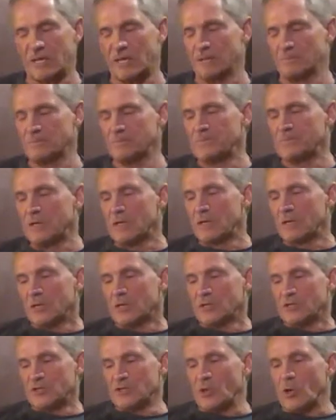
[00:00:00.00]
at them.
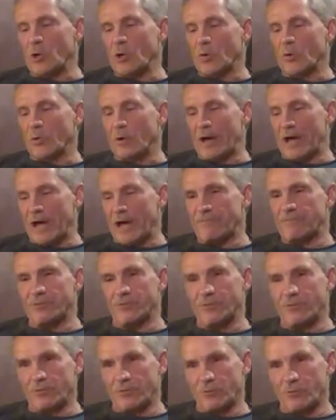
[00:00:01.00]
So
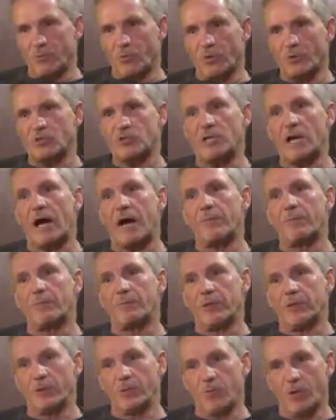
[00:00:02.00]
after the
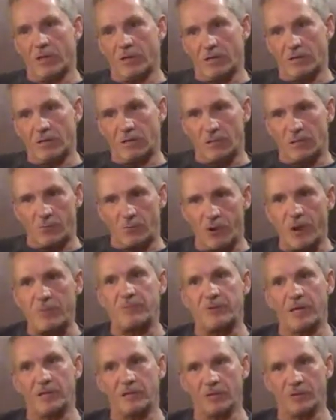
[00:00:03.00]
workshop, he went in and he
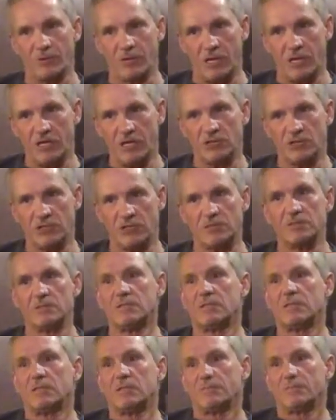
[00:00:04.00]
prepped that location,
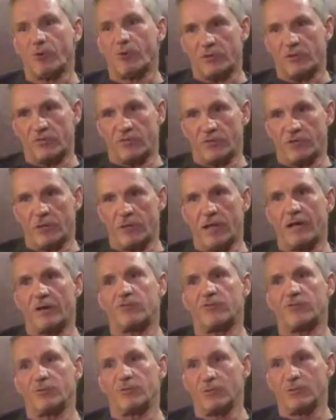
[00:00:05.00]
bought the
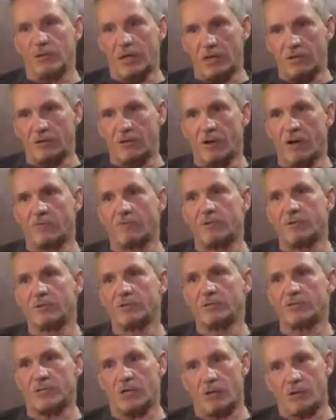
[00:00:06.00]
ScentLok suit, head
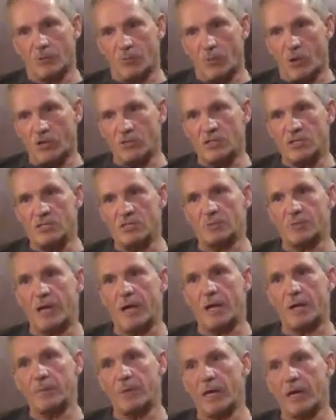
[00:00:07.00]
cover, started washing his
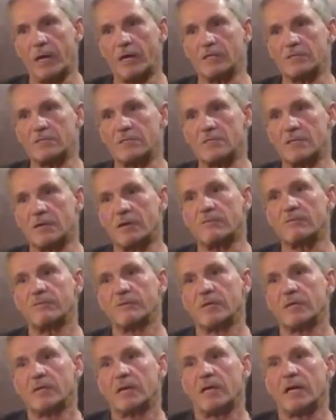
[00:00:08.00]
backpack and stuff.
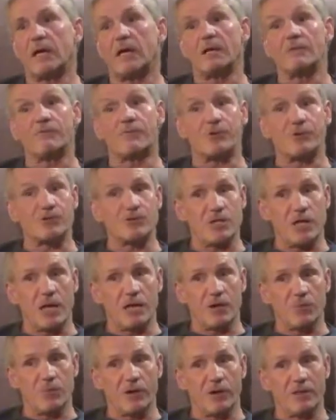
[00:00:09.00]
And first
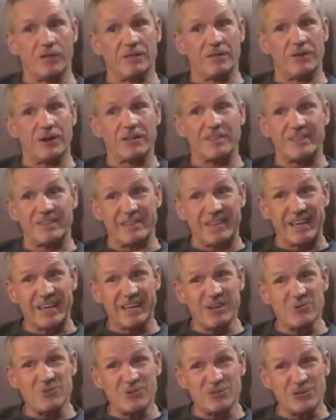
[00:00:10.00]
day he went in there, I
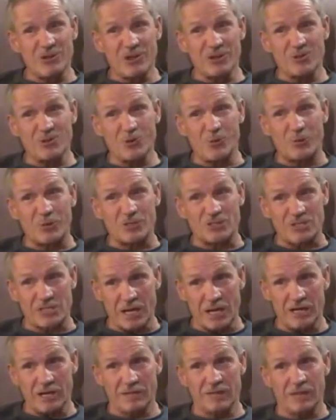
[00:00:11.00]
think it was October
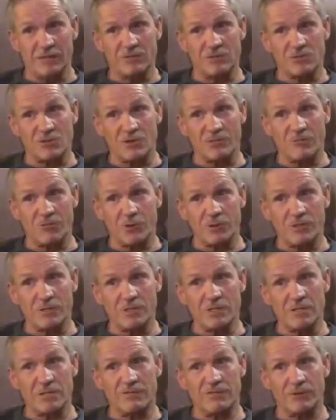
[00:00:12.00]
2nd, he saw
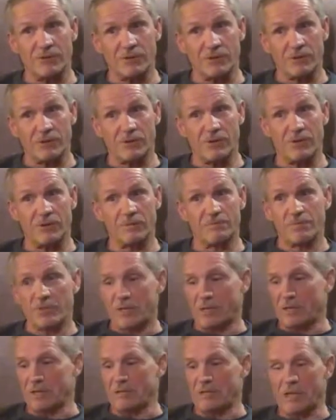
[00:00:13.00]
14 different deer
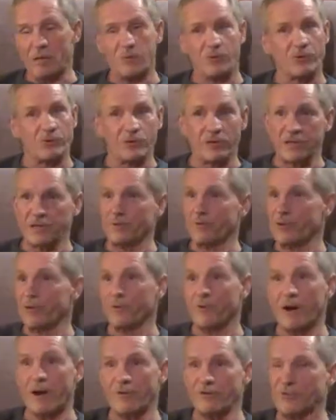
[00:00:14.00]
and they were lingering
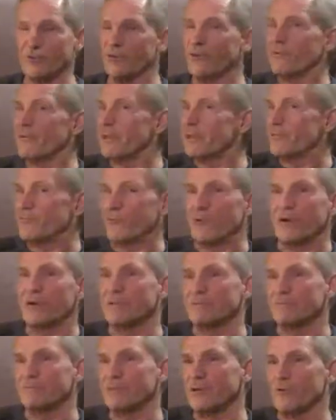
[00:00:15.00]
around, you know, like
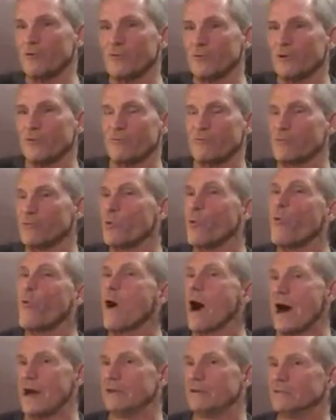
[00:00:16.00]
drinking. They're there yeah. for a
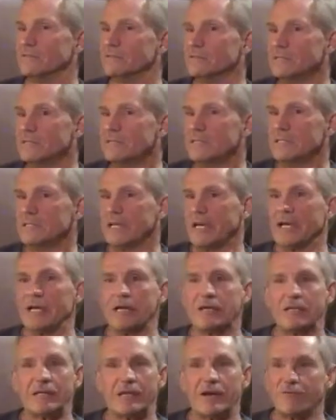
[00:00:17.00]
while.
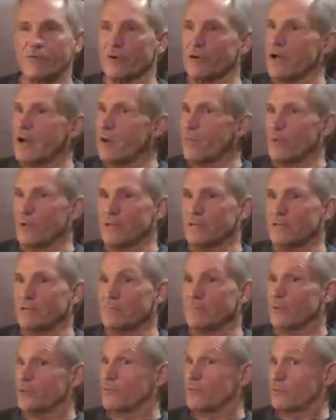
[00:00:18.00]
And he never got
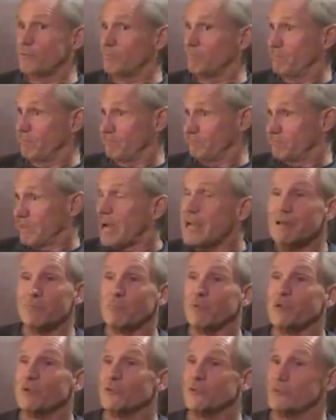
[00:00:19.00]
winded, which kind
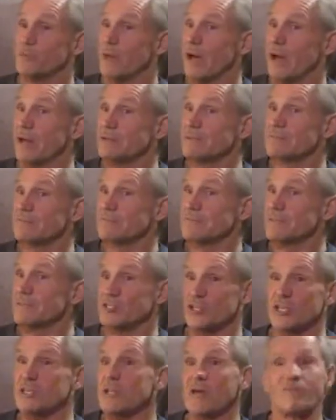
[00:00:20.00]
of blew his mind
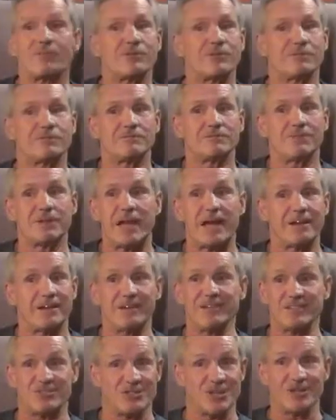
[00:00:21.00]
because he never had
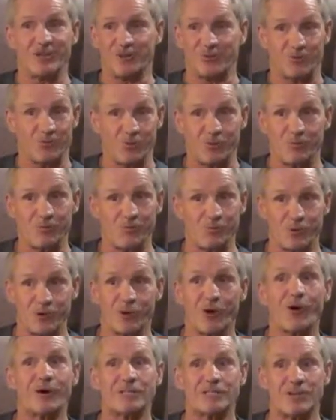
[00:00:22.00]
any scent control before.
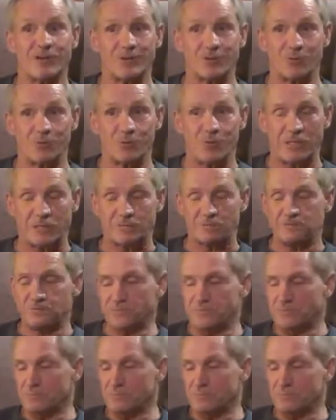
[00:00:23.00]
He always hunted the wind.